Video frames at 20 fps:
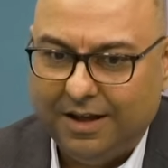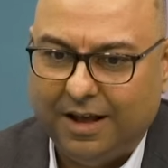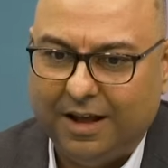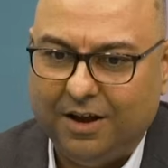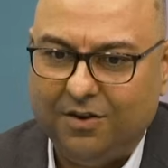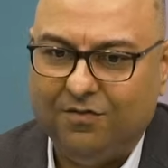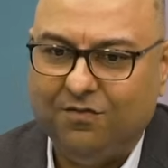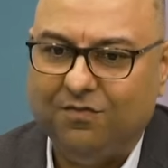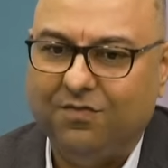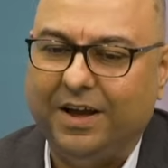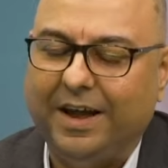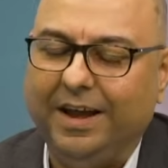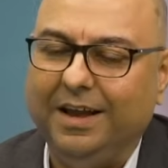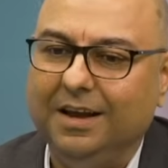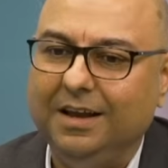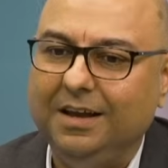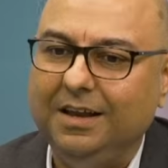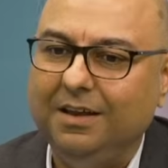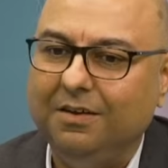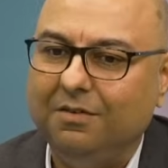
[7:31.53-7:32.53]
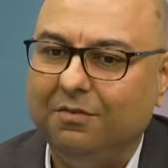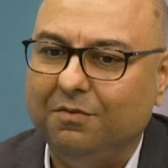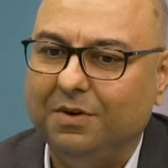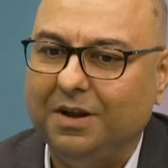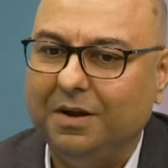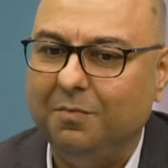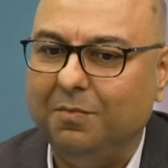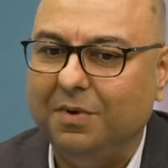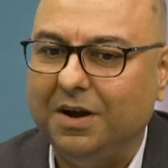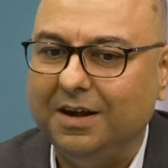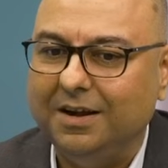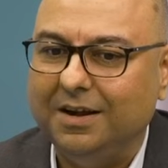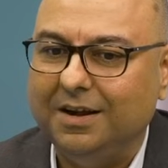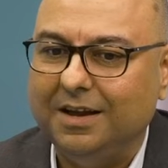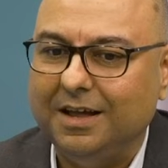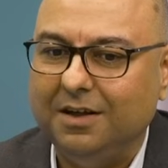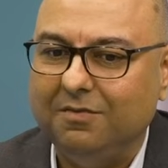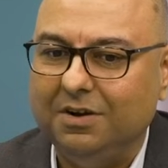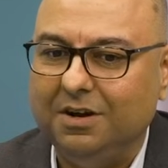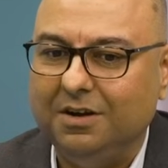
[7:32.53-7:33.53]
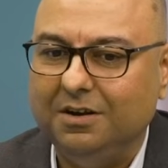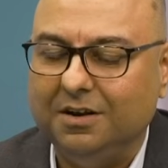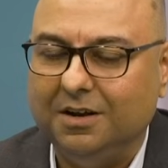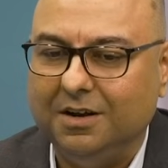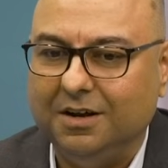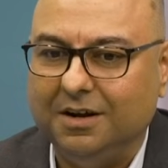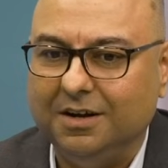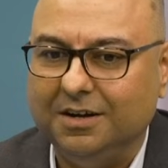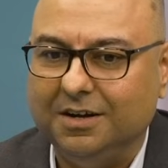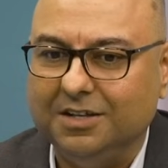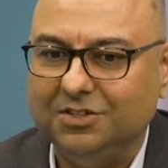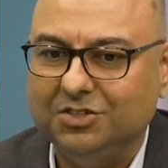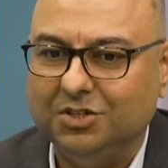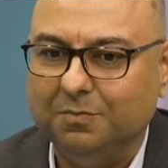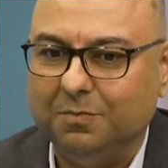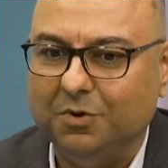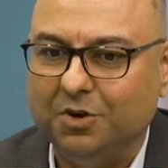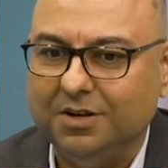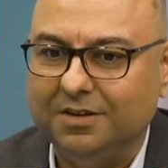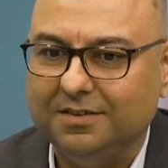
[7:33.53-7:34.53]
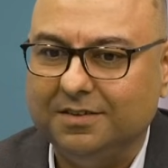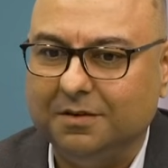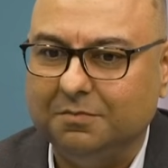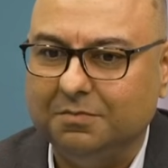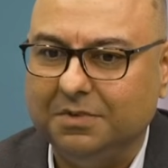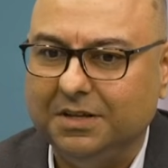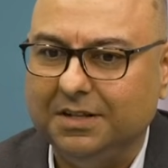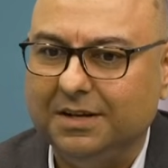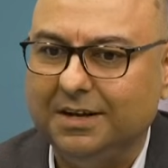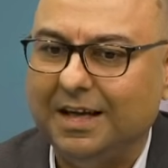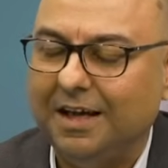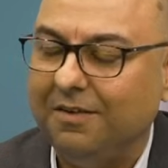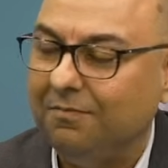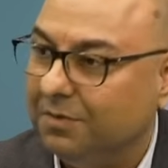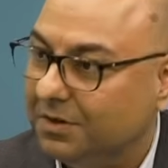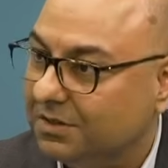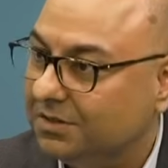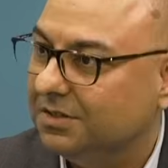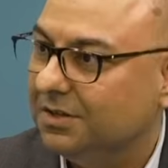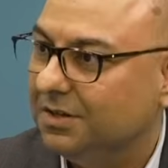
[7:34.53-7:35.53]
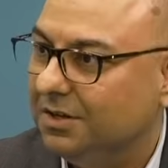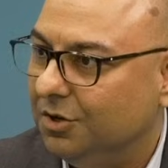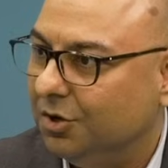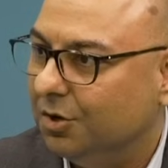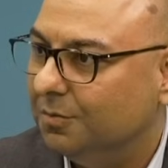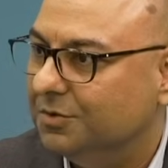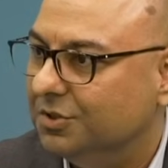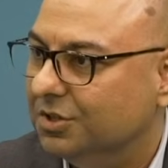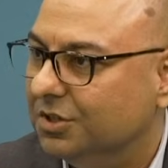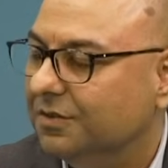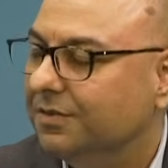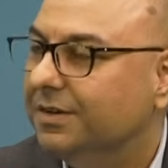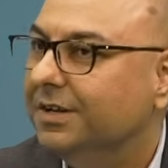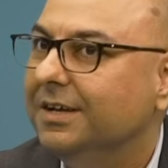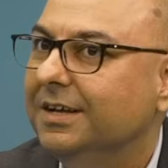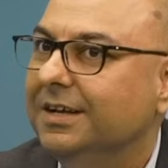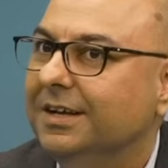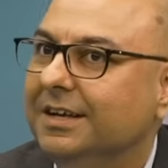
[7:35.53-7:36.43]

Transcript: And finally, one part that I will touch upon is something that I've personally observed,